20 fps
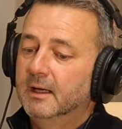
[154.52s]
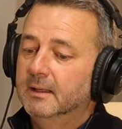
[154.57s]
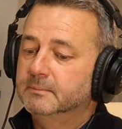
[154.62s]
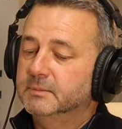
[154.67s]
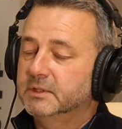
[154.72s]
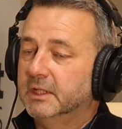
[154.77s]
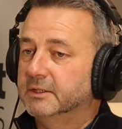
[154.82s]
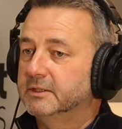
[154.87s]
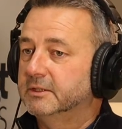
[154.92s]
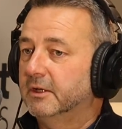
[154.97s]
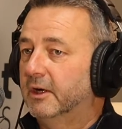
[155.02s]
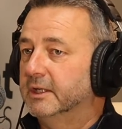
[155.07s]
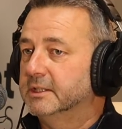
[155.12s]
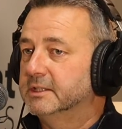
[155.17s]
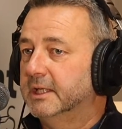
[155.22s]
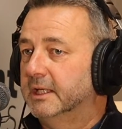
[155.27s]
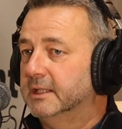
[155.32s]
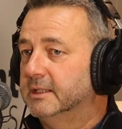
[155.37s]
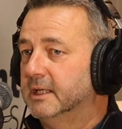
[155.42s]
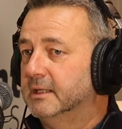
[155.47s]
So I
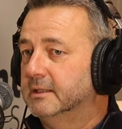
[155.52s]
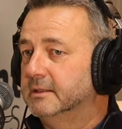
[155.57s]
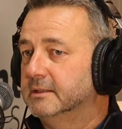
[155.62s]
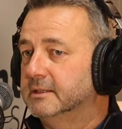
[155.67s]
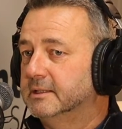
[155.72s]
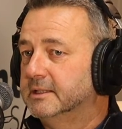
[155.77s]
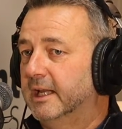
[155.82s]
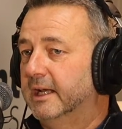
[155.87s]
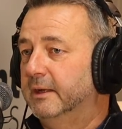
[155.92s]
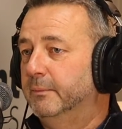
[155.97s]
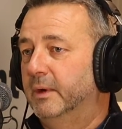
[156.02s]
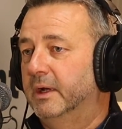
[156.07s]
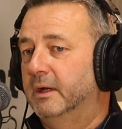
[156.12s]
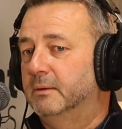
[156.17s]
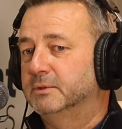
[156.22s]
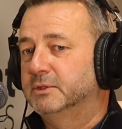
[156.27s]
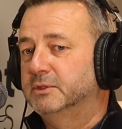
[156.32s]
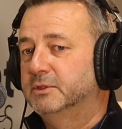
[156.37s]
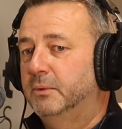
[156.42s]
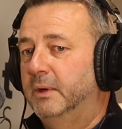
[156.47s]
started selling when I
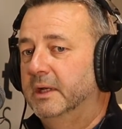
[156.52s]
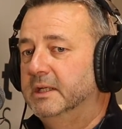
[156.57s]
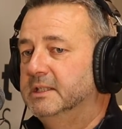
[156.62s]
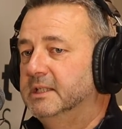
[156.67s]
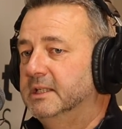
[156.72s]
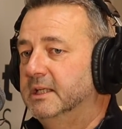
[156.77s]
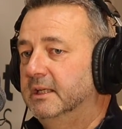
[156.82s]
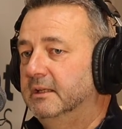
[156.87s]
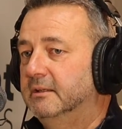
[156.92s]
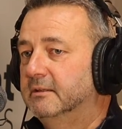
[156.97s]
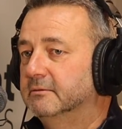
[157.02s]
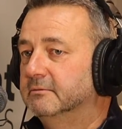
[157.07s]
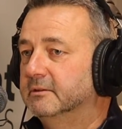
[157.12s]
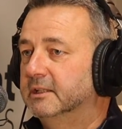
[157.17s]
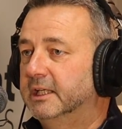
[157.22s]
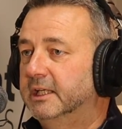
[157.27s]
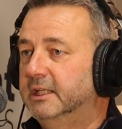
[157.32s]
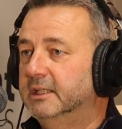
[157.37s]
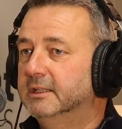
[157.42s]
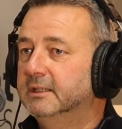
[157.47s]
was
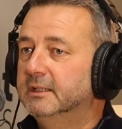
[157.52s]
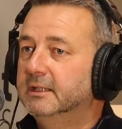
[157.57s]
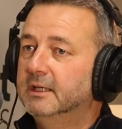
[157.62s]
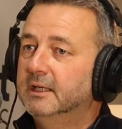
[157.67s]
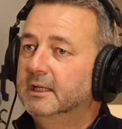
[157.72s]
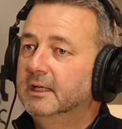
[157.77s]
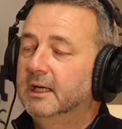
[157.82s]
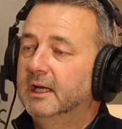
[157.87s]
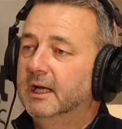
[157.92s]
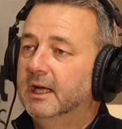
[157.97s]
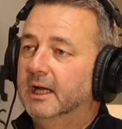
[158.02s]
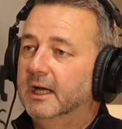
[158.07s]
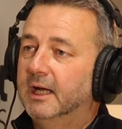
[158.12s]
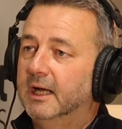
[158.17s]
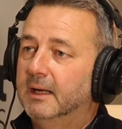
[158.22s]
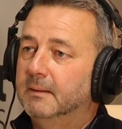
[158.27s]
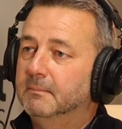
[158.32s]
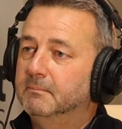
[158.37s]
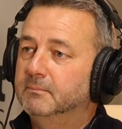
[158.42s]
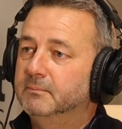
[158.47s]
23.
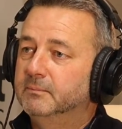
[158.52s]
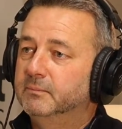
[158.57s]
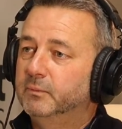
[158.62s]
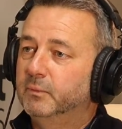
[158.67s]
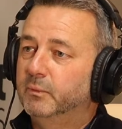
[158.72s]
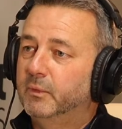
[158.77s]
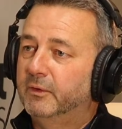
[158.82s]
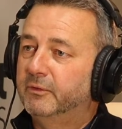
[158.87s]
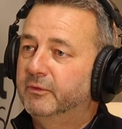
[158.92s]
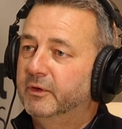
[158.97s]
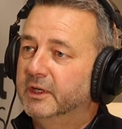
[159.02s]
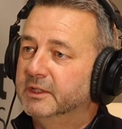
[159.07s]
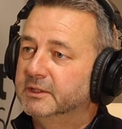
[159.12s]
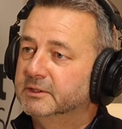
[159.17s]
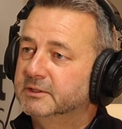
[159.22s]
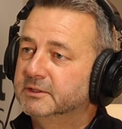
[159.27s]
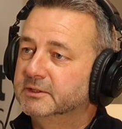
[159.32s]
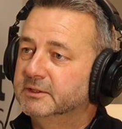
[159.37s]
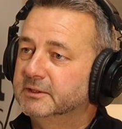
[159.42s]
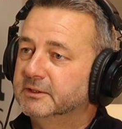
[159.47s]
My
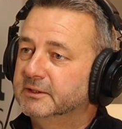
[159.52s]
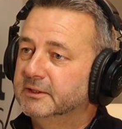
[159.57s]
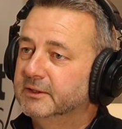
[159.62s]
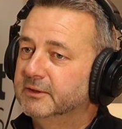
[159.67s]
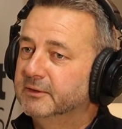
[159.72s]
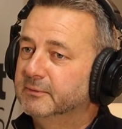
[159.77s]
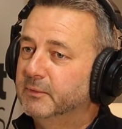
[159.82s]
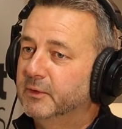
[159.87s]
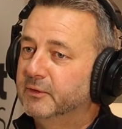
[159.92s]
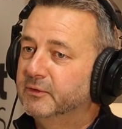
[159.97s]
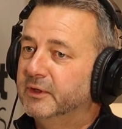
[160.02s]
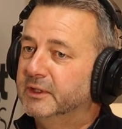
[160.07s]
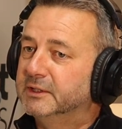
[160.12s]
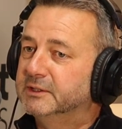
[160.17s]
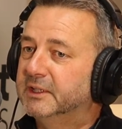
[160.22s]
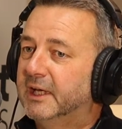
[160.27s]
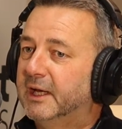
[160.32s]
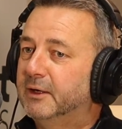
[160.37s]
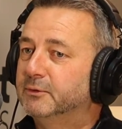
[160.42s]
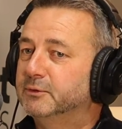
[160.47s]
first
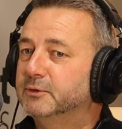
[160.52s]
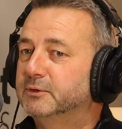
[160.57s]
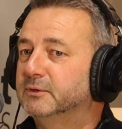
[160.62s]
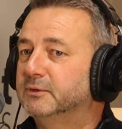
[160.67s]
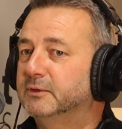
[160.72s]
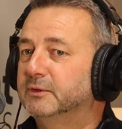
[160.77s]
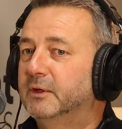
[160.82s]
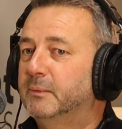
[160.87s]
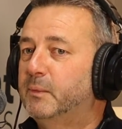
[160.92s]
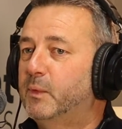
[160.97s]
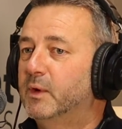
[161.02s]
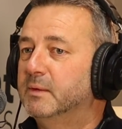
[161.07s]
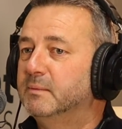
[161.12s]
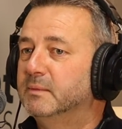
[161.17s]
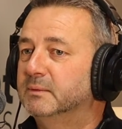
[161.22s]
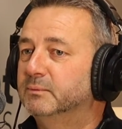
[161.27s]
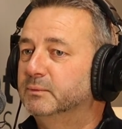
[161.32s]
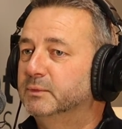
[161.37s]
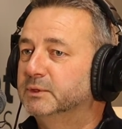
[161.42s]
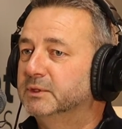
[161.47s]
sales
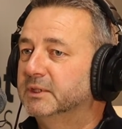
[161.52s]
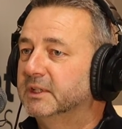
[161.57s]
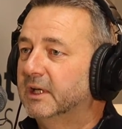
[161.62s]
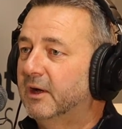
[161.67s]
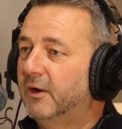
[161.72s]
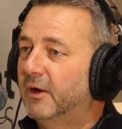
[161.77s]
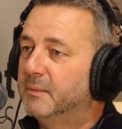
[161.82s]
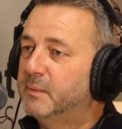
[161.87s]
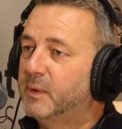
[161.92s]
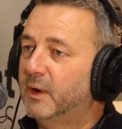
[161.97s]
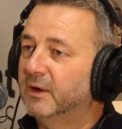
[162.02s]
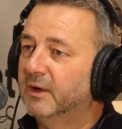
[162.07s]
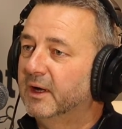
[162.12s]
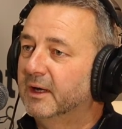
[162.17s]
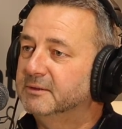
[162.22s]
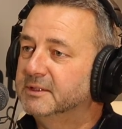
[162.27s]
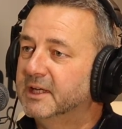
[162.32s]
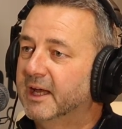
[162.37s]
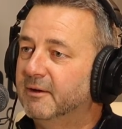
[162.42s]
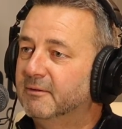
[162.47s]
appointment was at the Hyde Park
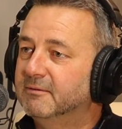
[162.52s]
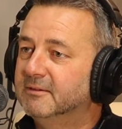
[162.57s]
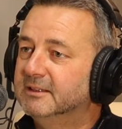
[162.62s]
Hotel.